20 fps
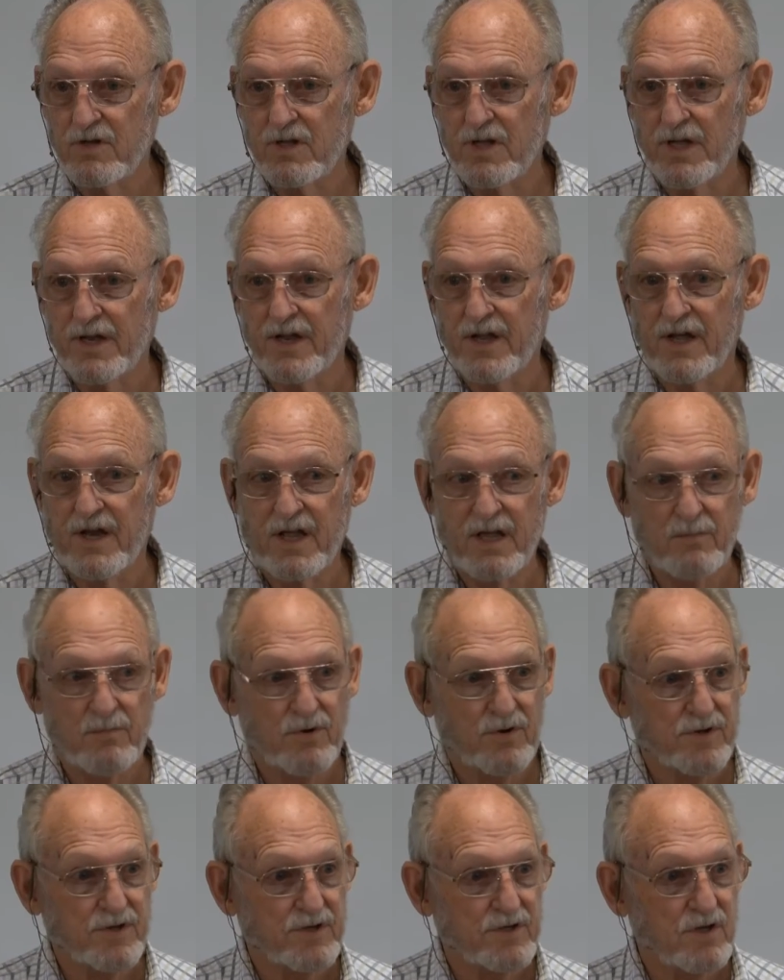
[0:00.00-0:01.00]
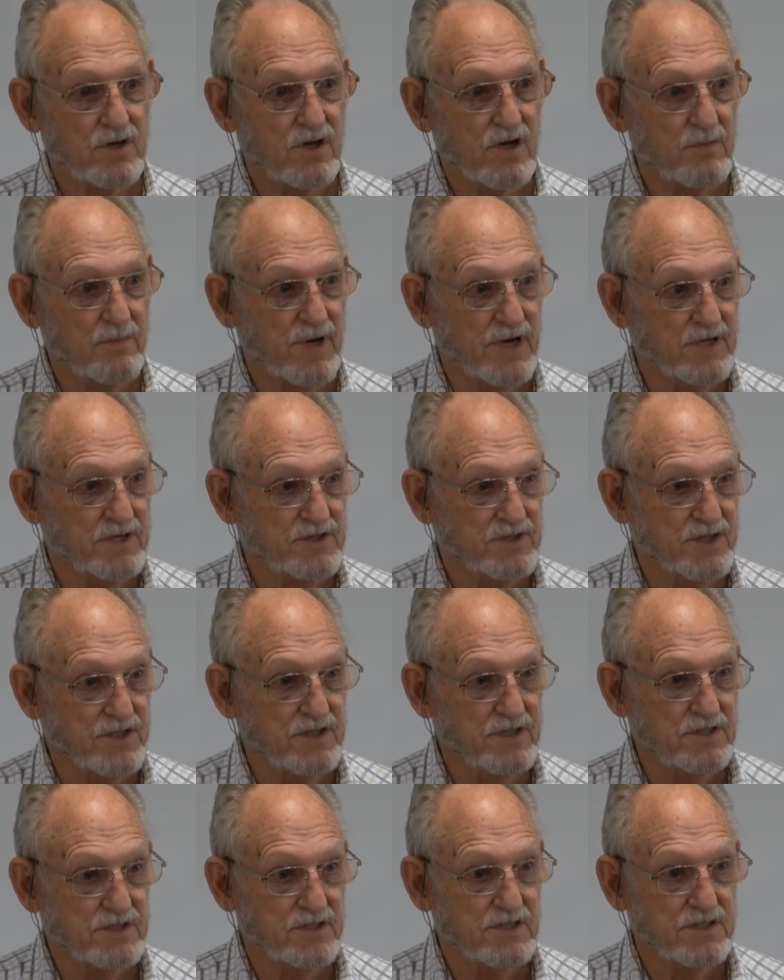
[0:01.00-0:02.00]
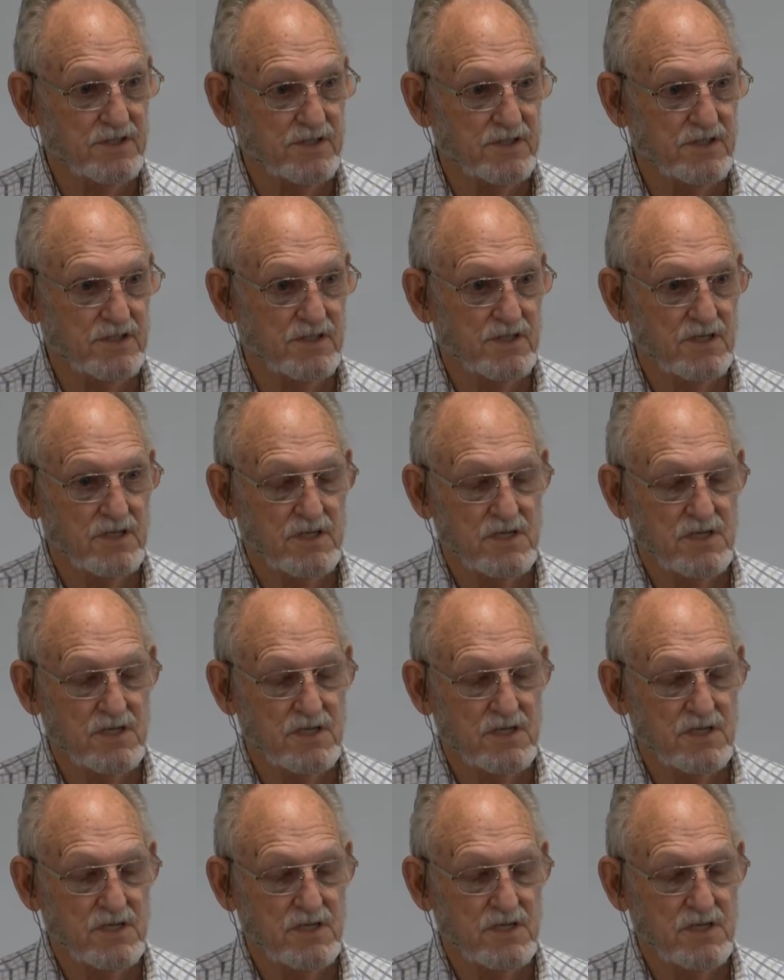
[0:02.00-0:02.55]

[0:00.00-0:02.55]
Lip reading: and not able to talk about Jesus,